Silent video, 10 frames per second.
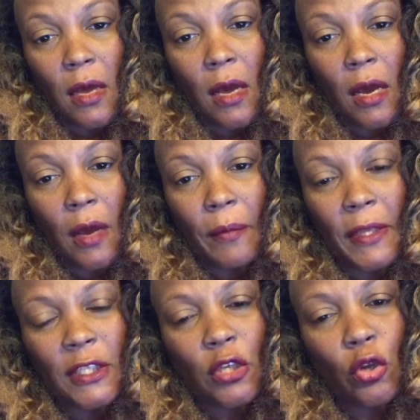
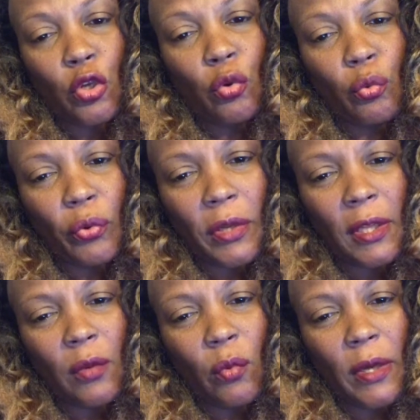And so you
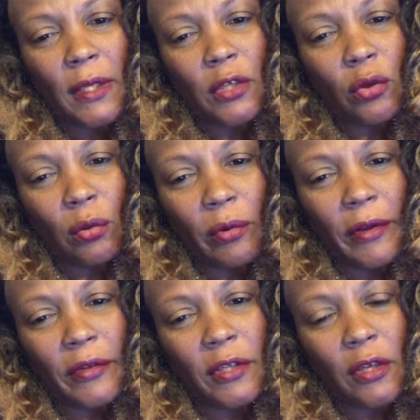really want your
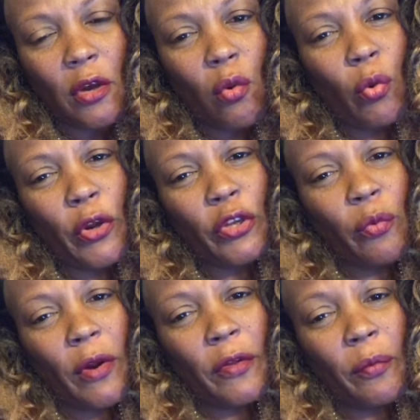lawyer to know where
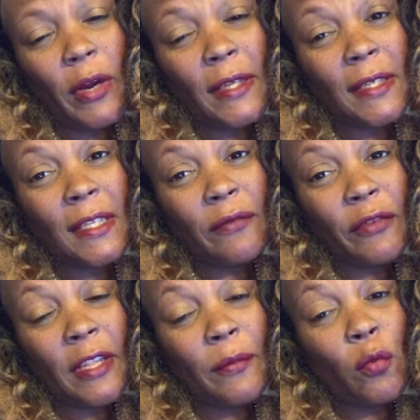you are in the process and
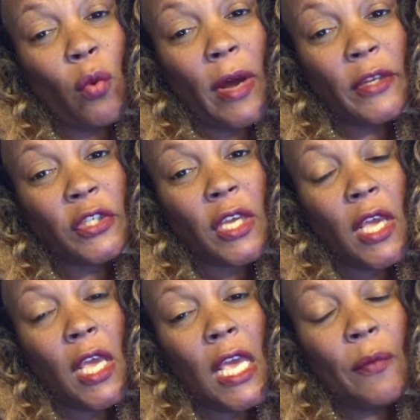for them to watch
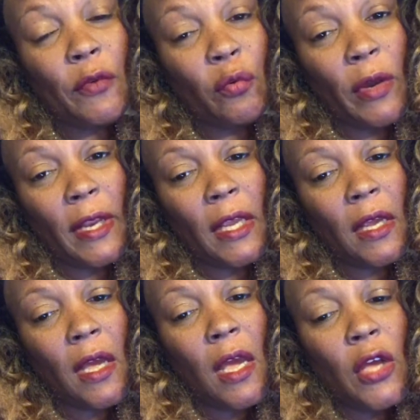and be ready.
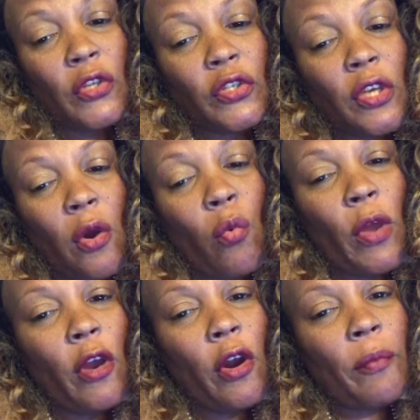So
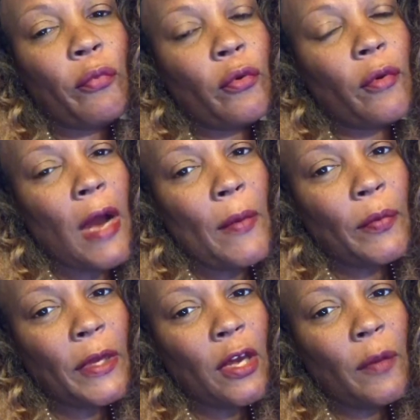we are
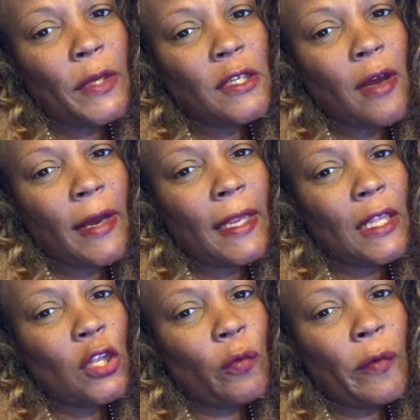probably going to be talking
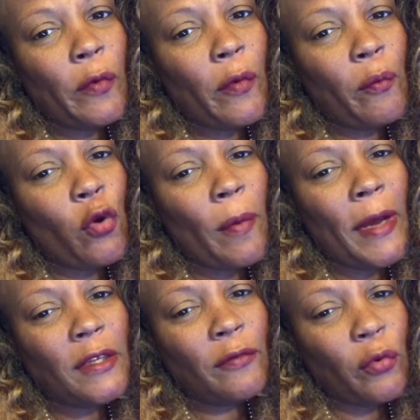a little bit more
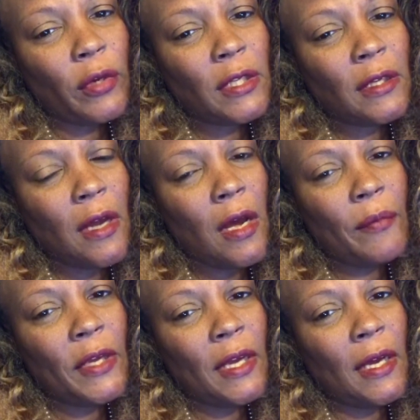about divorce
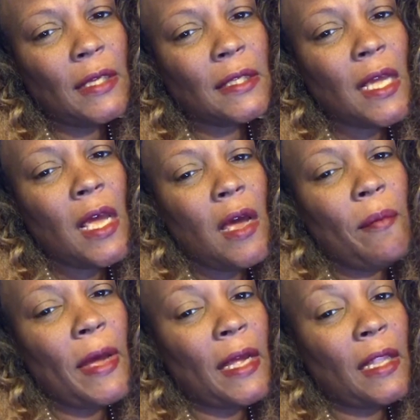because
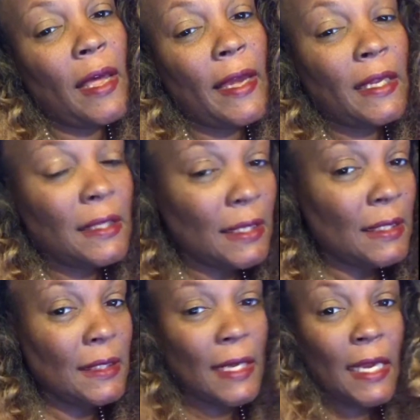my client
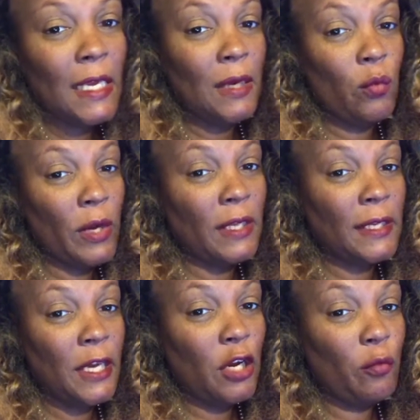did say he wanted
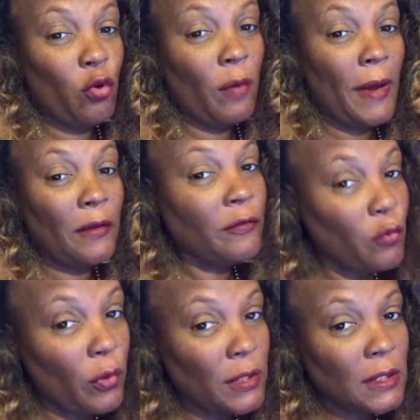to hear more about
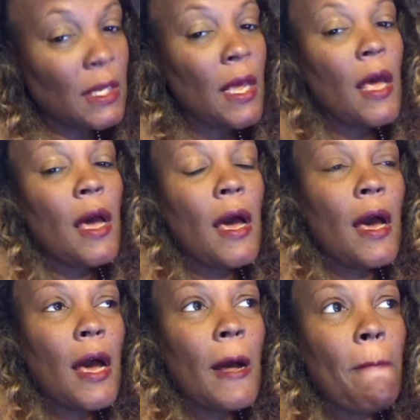divorce,
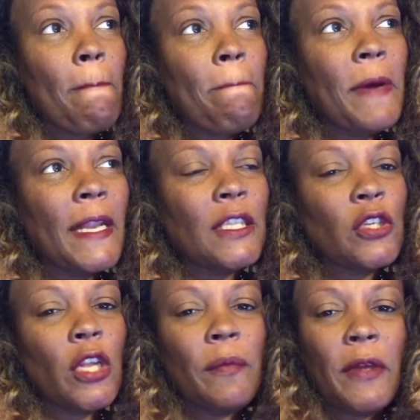but it's
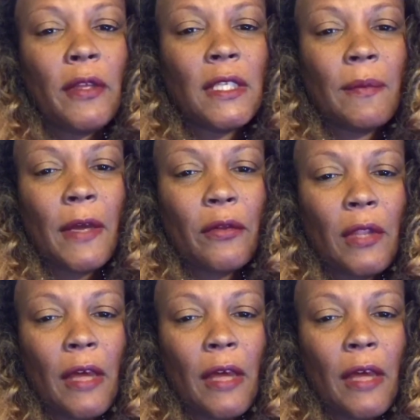going to be on some other